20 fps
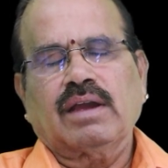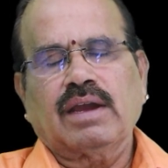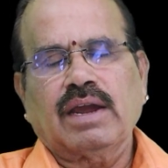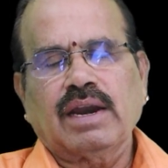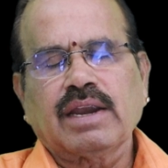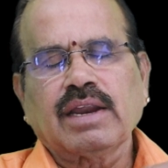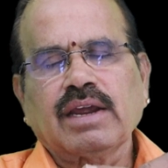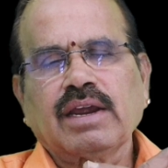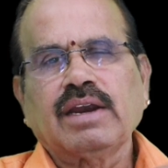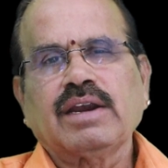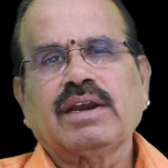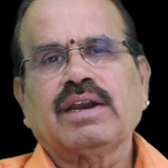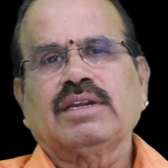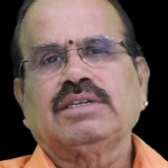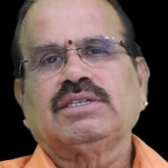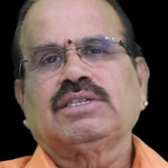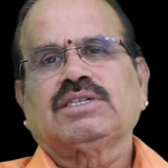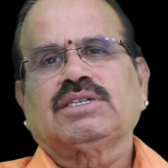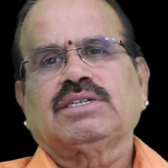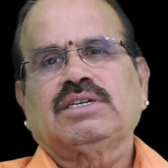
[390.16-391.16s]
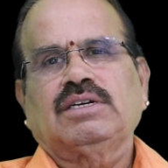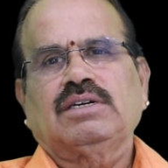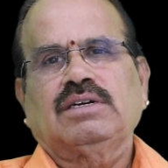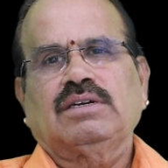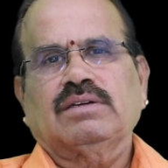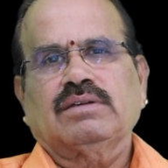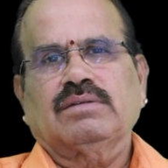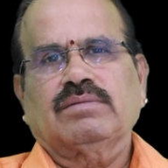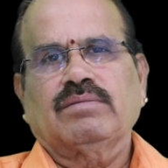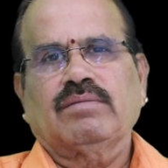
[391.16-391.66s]
getting it
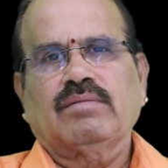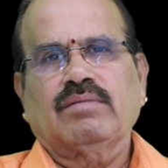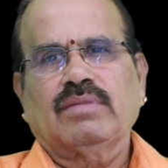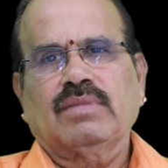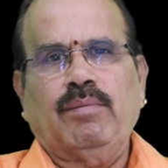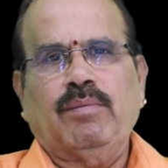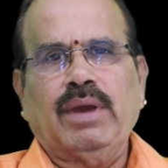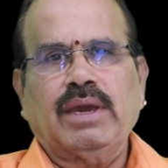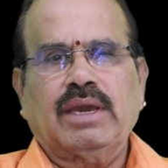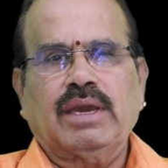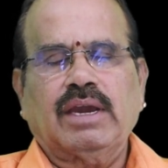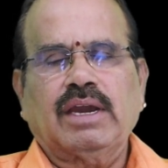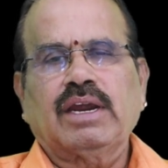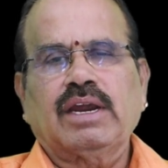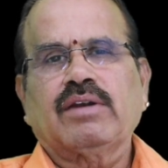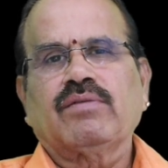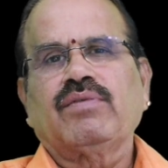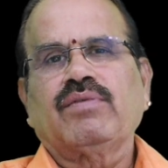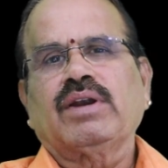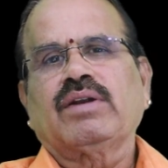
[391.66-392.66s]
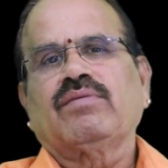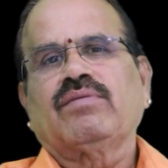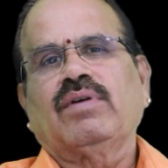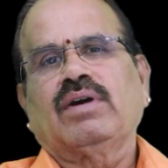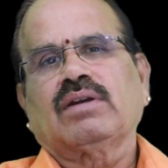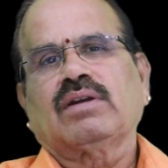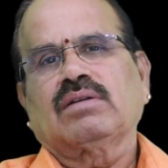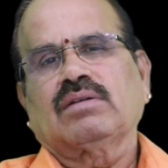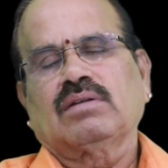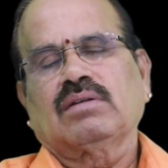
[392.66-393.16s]
registered, making it fit
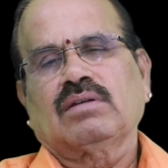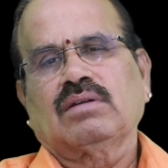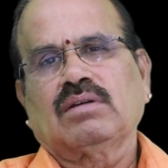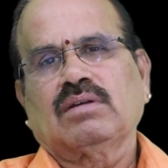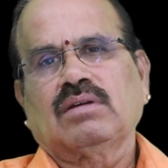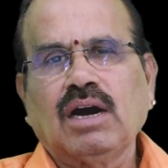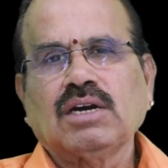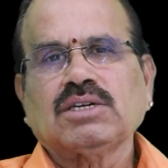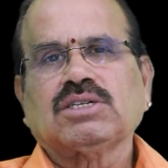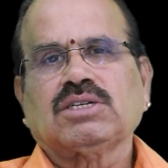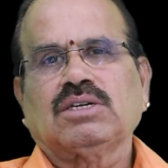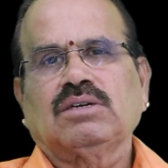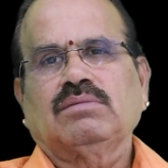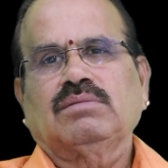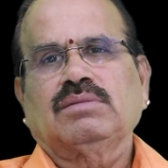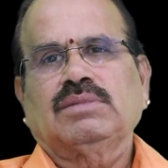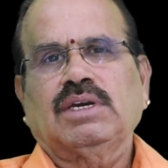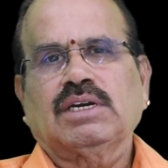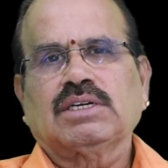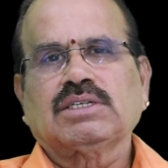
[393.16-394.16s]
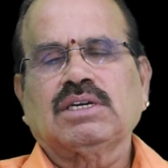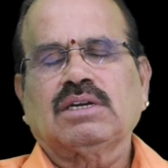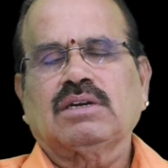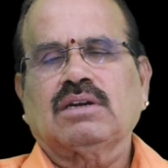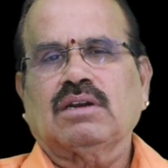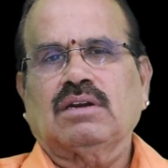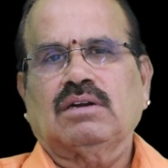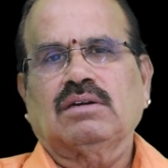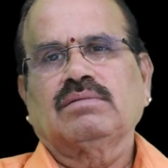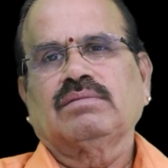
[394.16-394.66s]
for ashram,
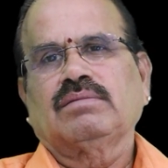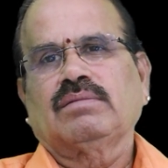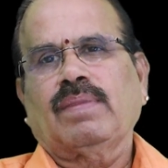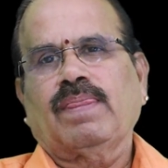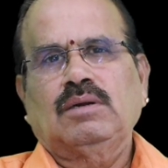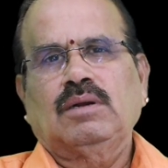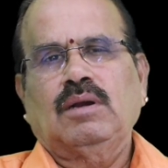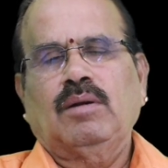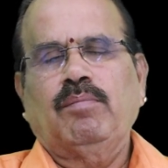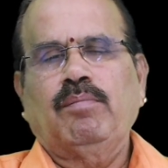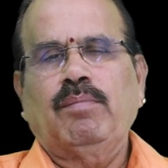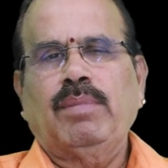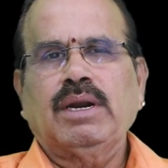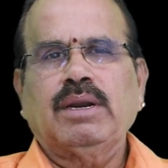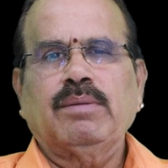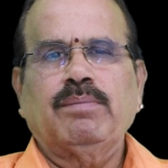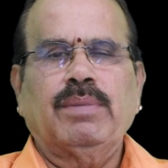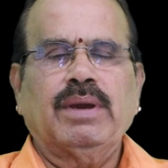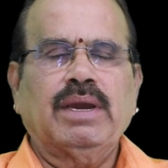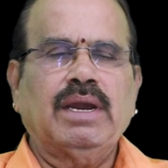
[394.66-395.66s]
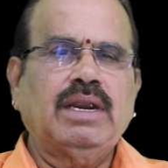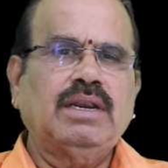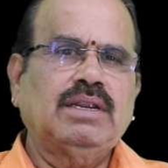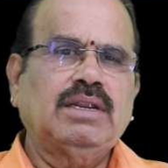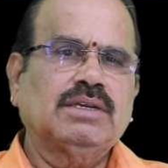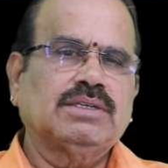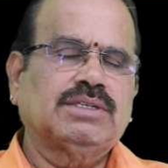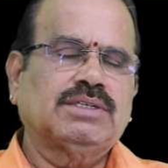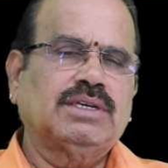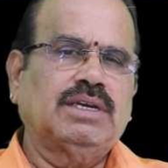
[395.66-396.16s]
etc. But behind
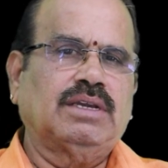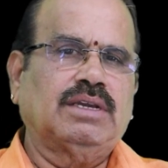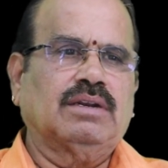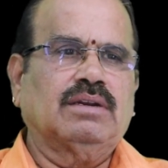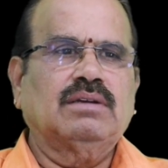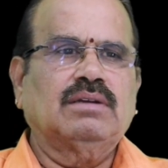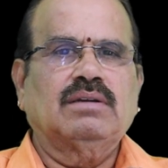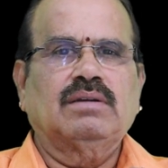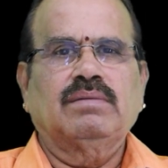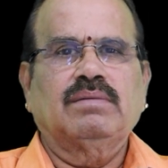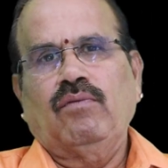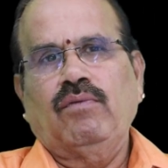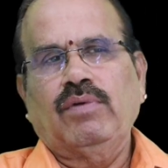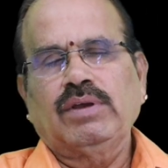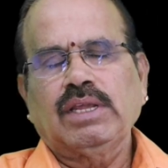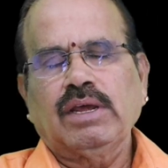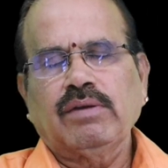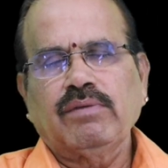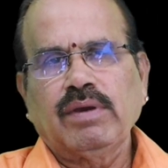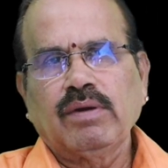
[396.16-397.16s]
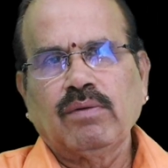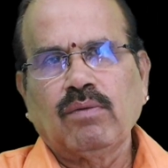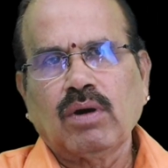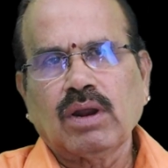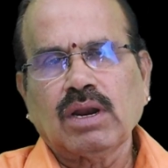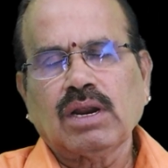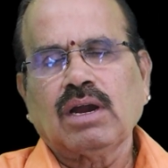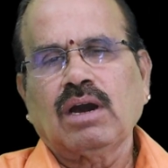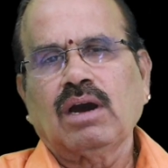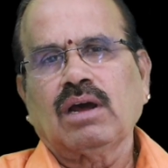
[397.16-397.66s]
the scene, whether we
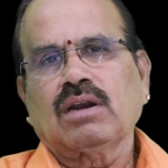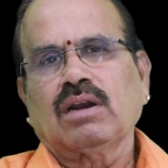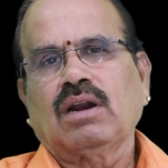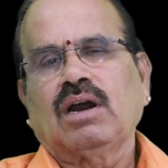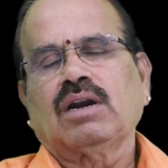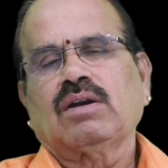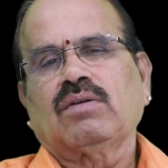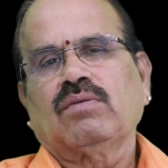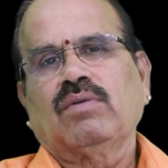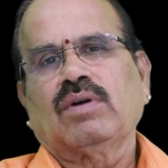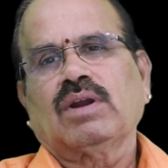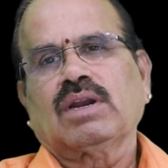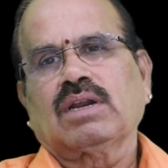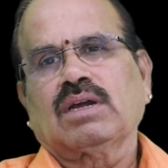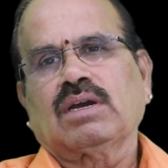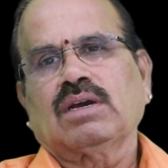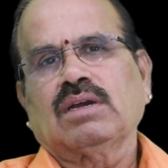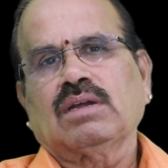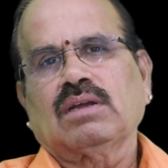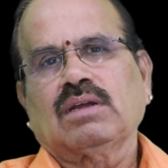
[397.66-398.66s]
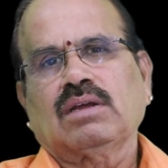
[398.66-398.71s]
work or not work,